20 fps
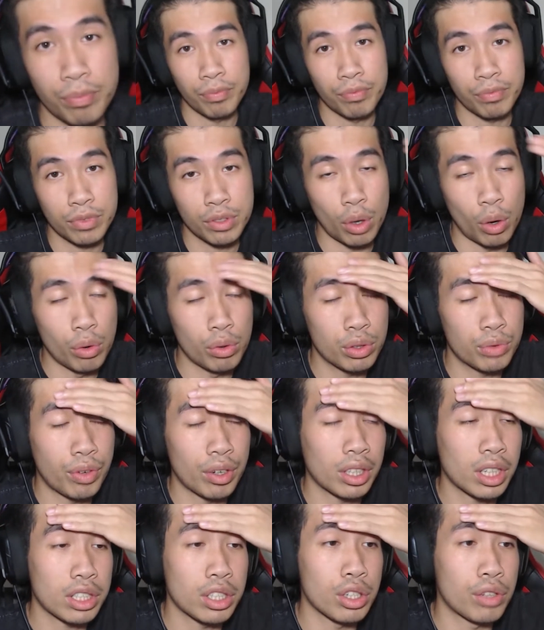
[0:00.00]
don't
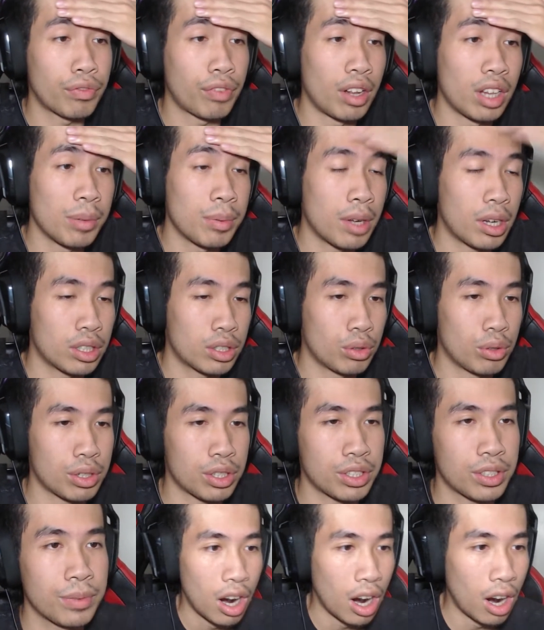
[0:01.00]
forget to follow me on
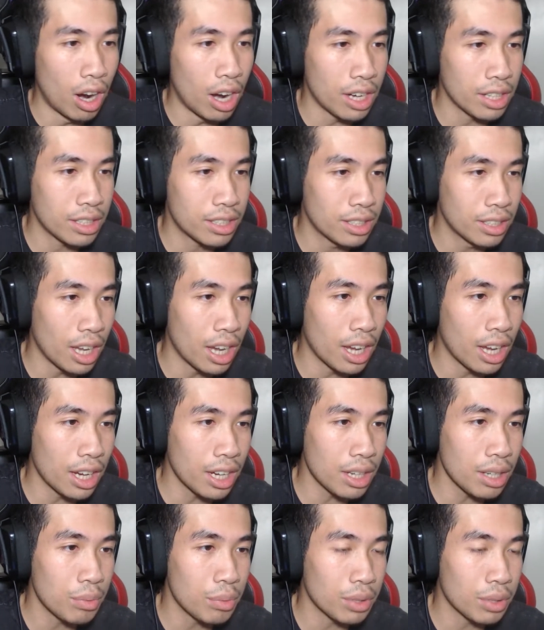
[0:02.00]
Twitch. All right,
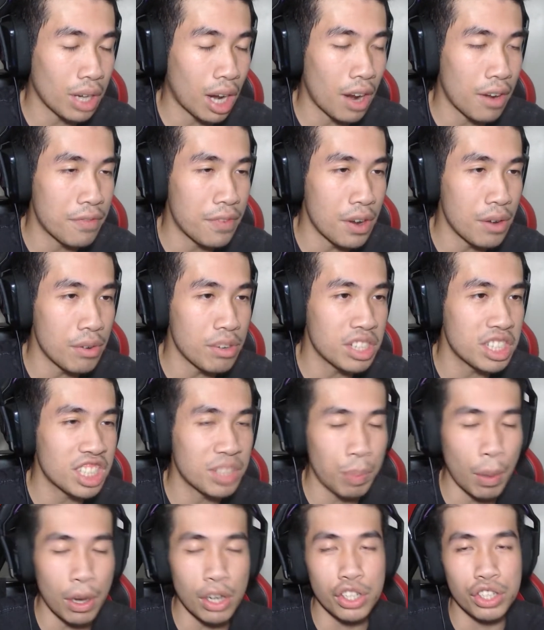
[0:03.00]
today we got a very
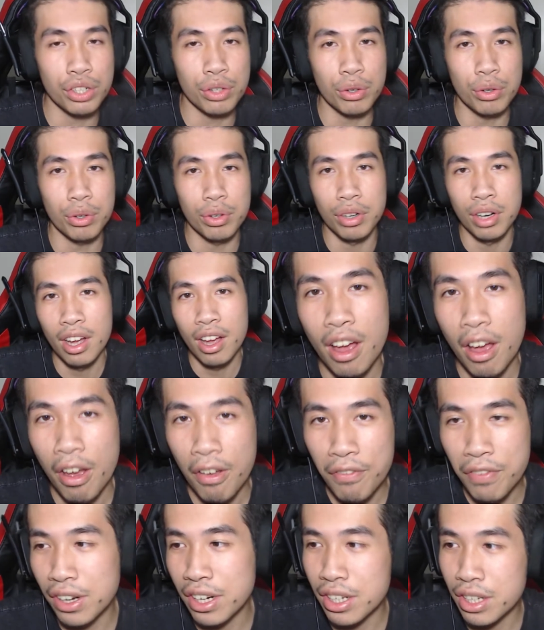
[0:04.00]
special
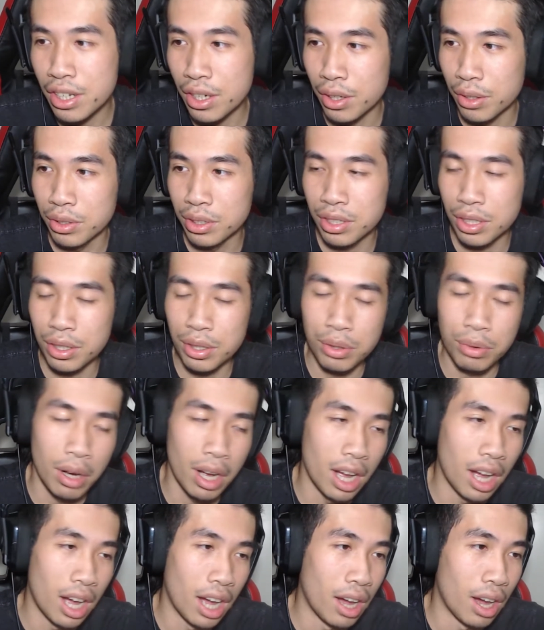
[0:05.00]
video to
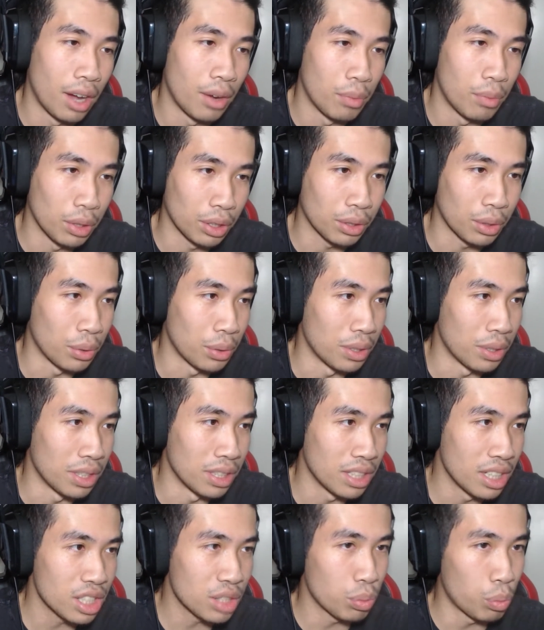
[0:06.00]
uh, record.
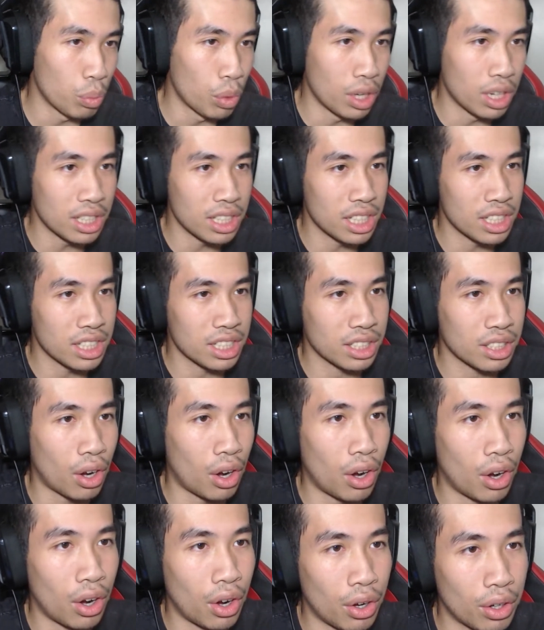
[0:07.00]
This one is
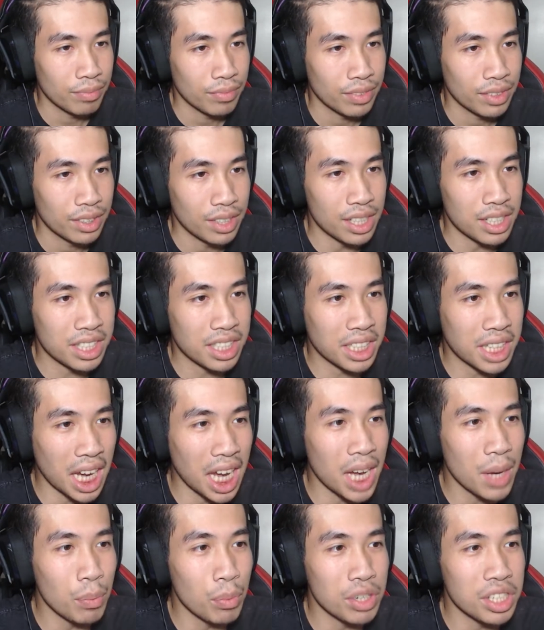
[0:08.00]
called, this
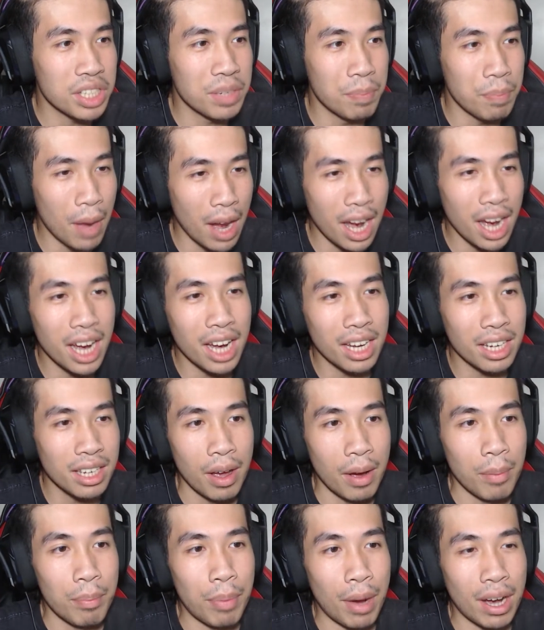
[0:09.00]
game was made
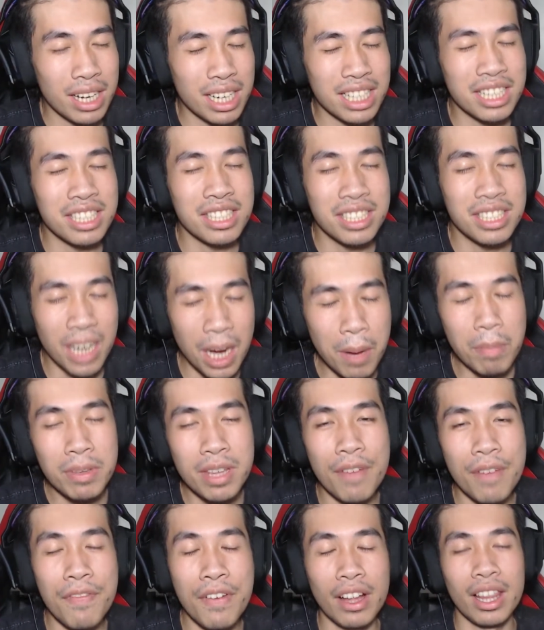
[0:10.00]
by the same
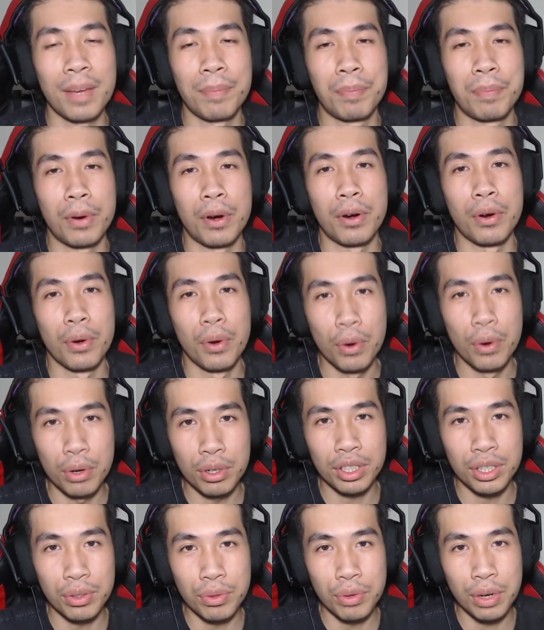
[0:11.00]
developer who
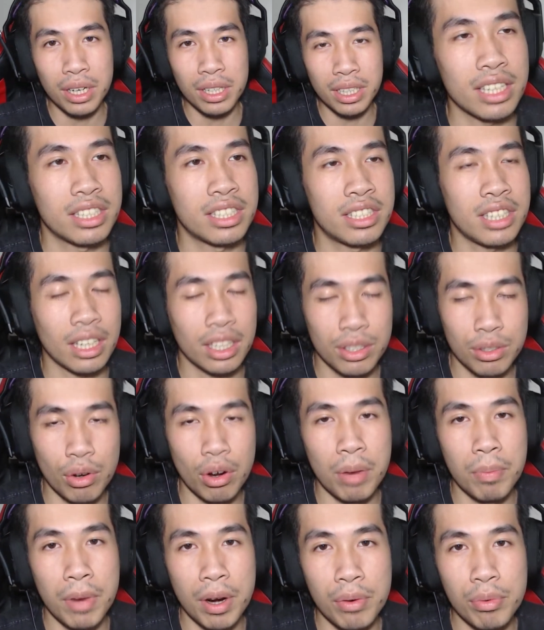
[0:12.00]
created
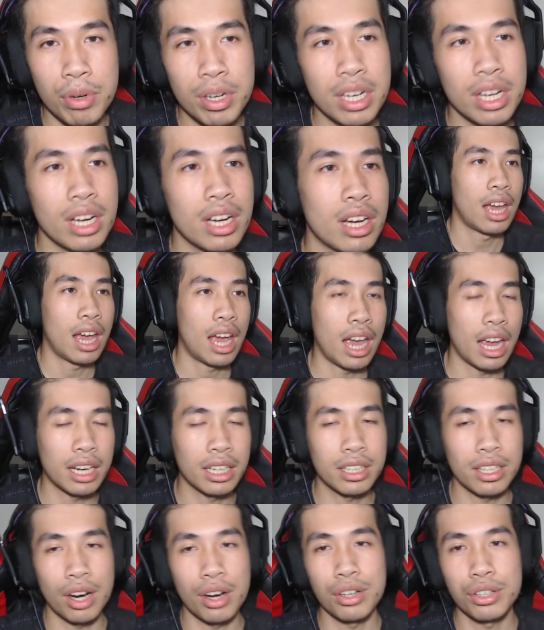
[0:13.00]
Signor Maria,
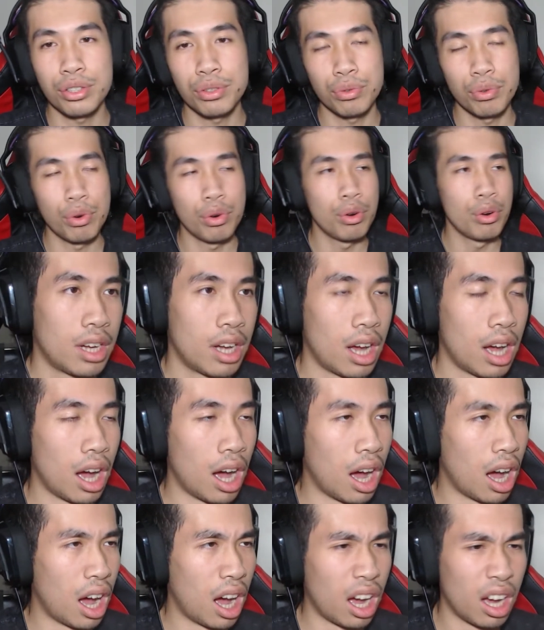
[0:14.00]
Edgar's Room,
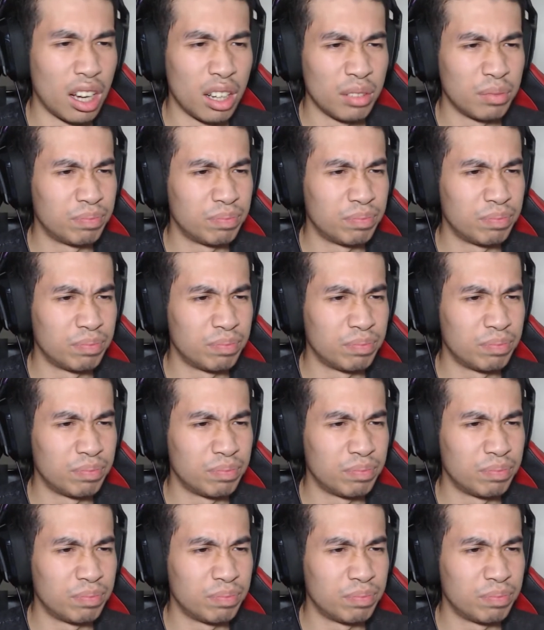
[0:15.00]
uh,